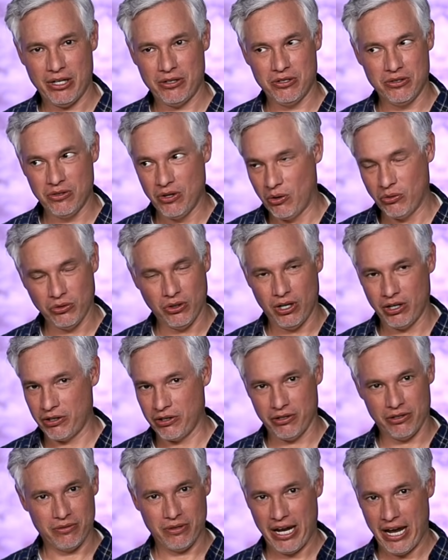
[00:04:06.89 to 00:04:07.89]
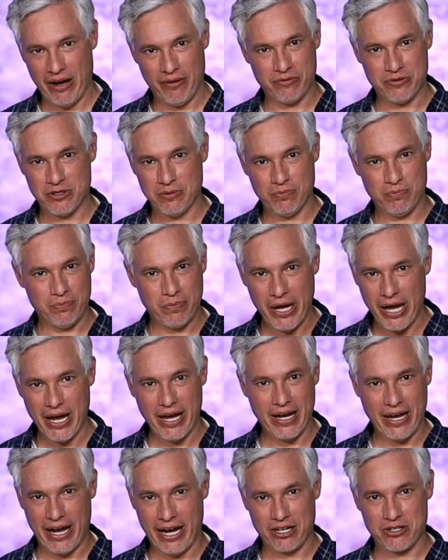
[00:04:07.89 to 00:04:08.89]
You no longer have to
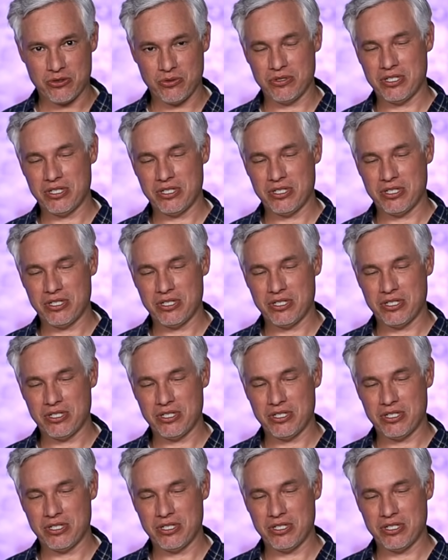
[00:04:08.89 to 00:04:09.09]
pay extra